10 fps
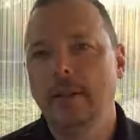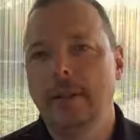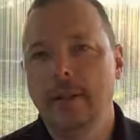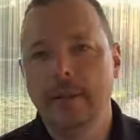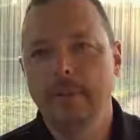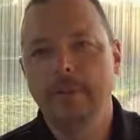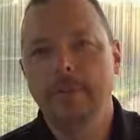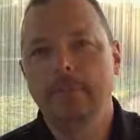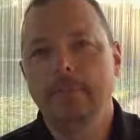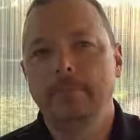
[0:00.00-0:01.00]
uh,
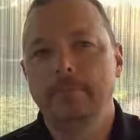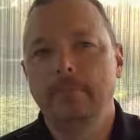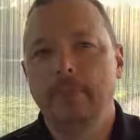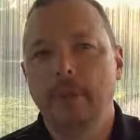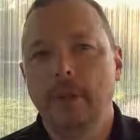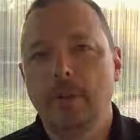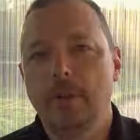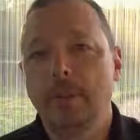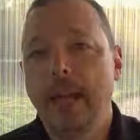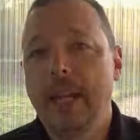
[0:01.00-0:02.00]
folks
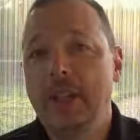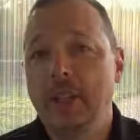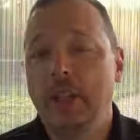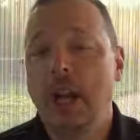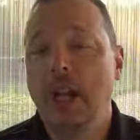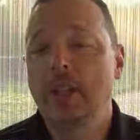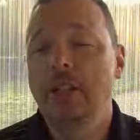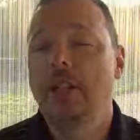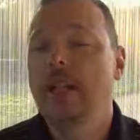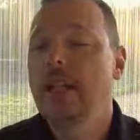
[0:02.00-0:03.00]
from the Asia continent.